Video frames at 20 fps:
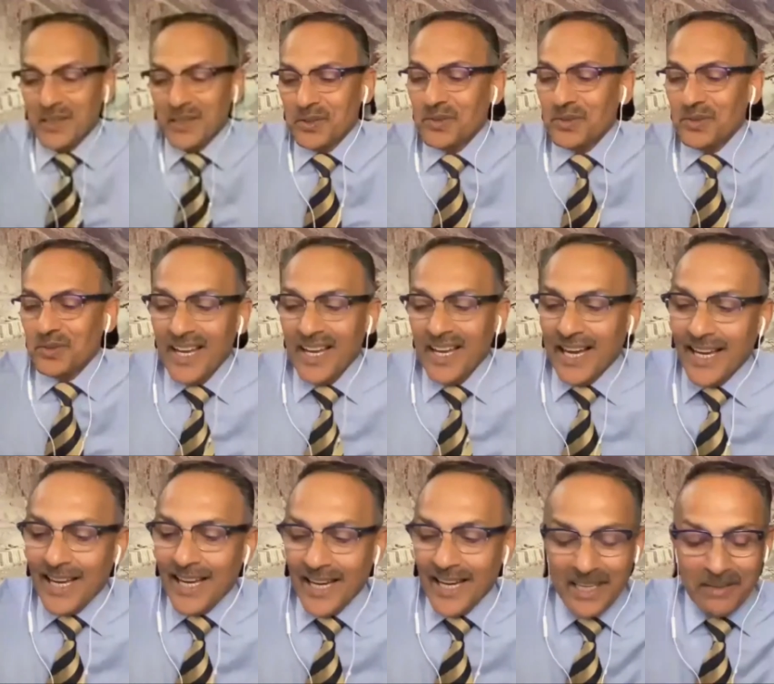Thank you.
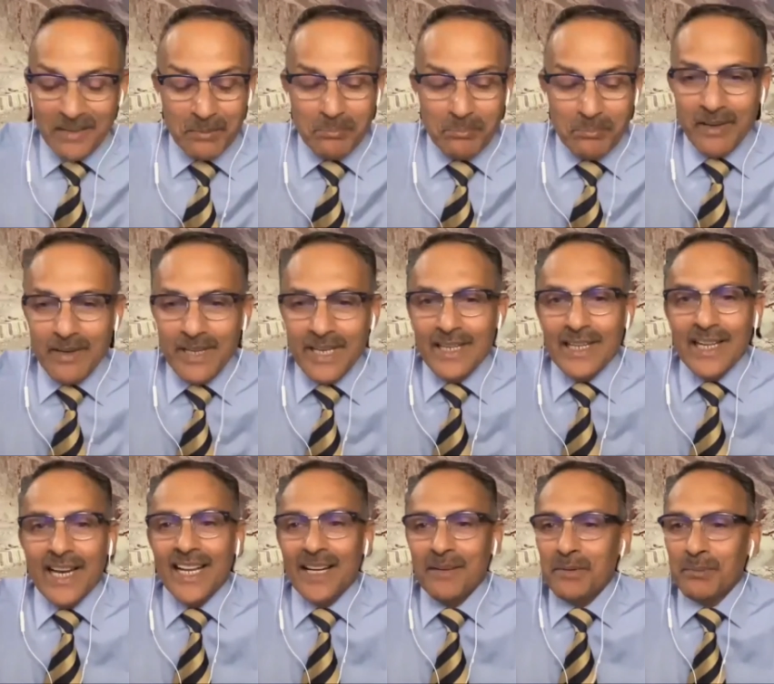I remember
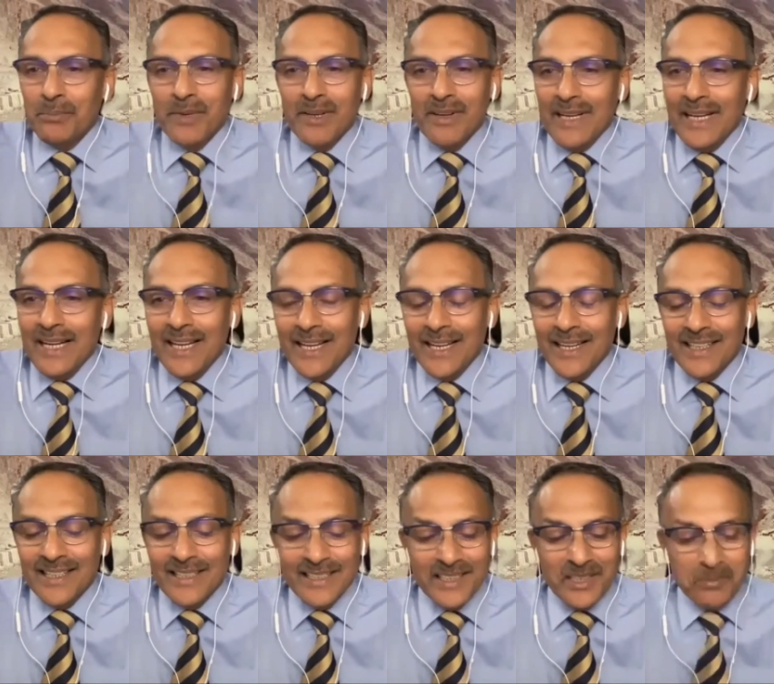
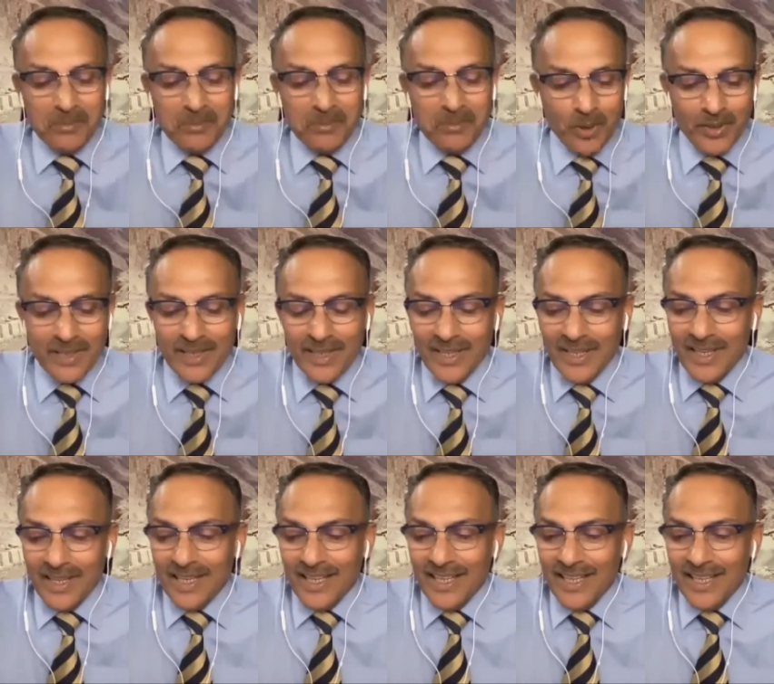reading in the book
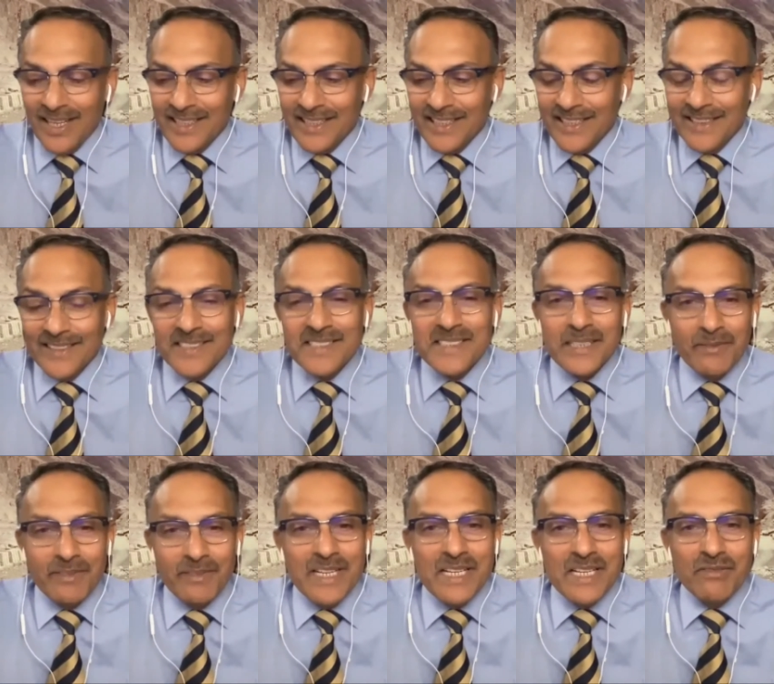that in the
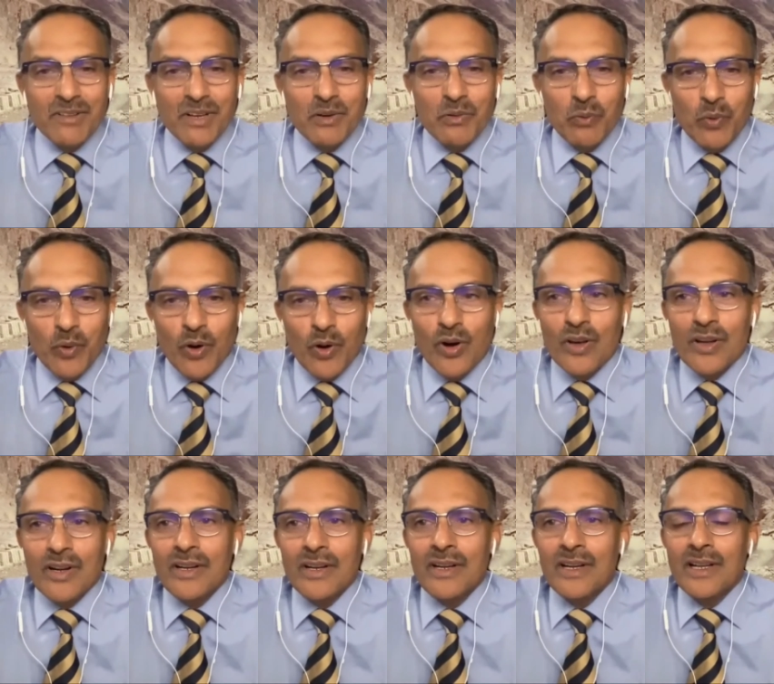71
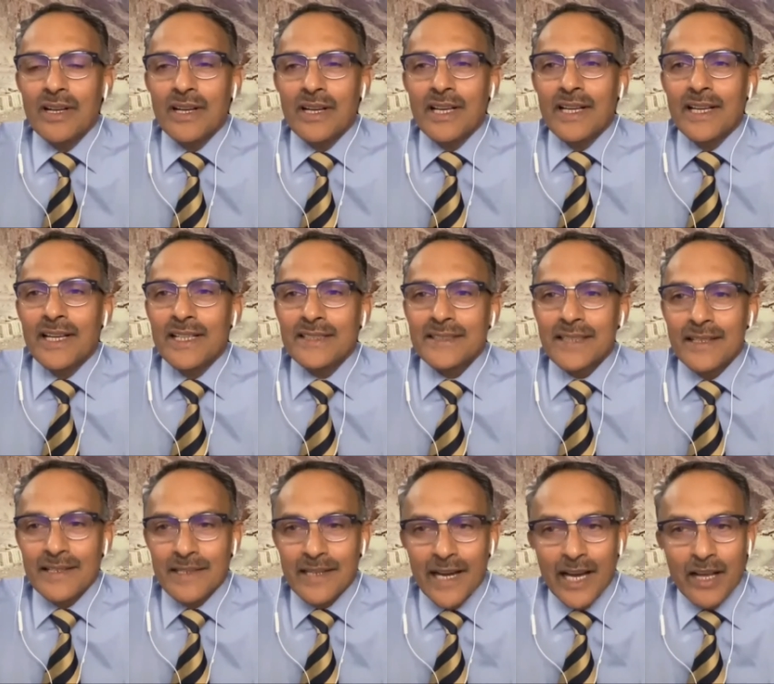war,
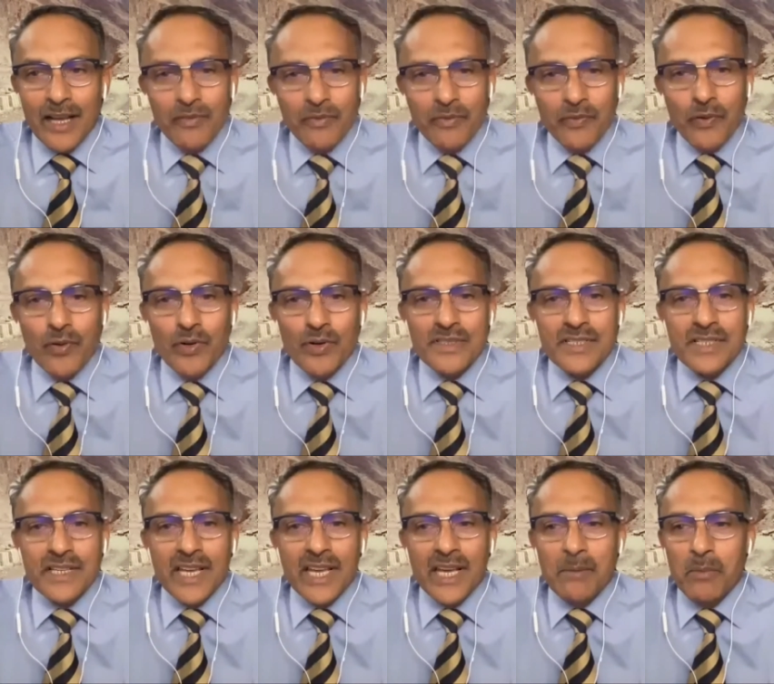his entire
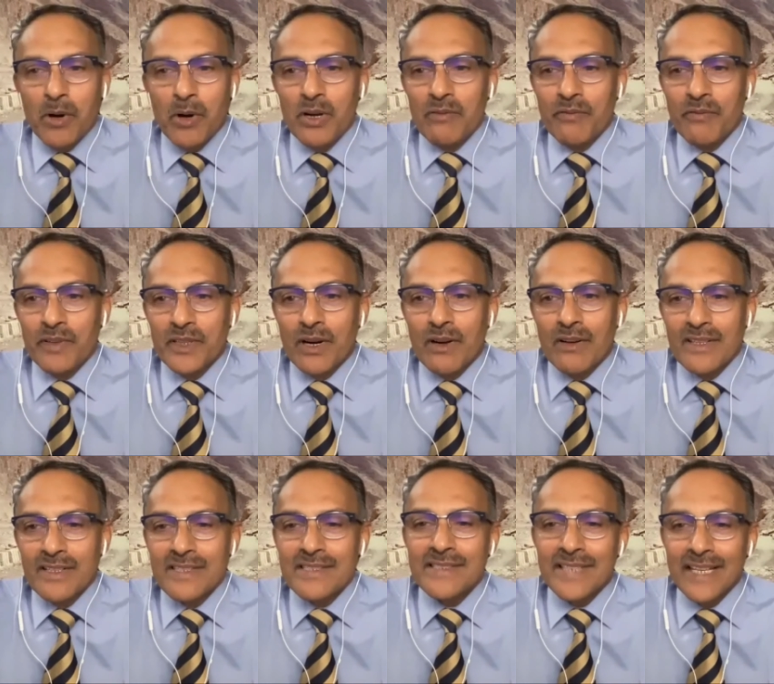force came out
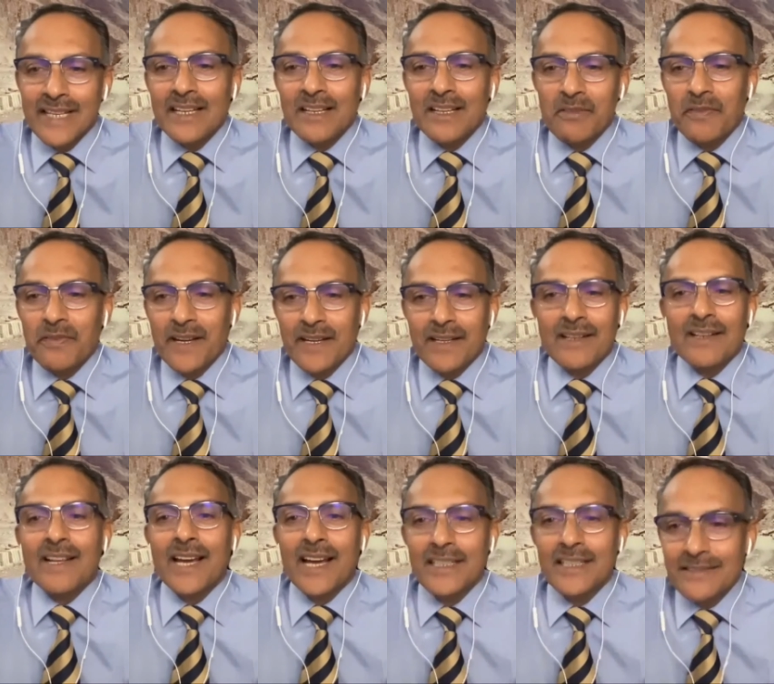without a single
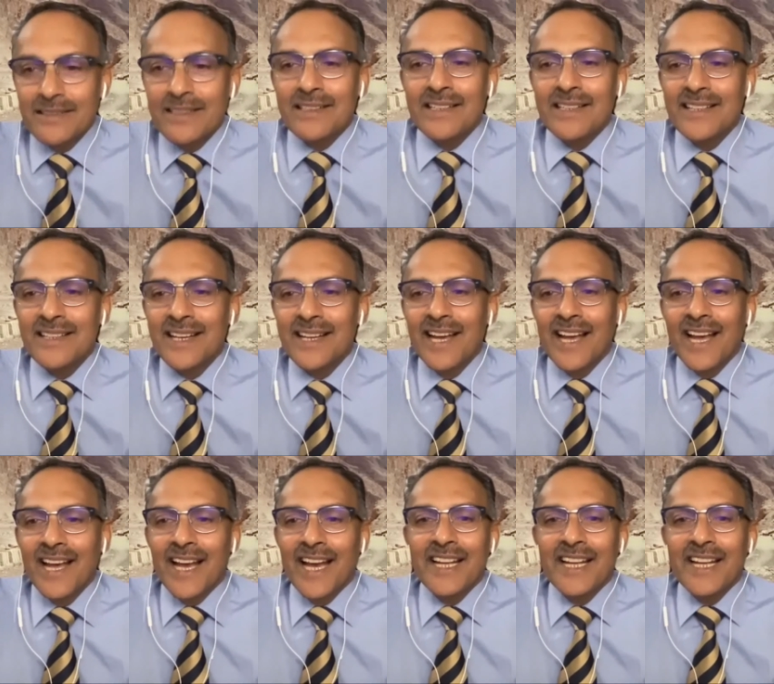fatal casualty.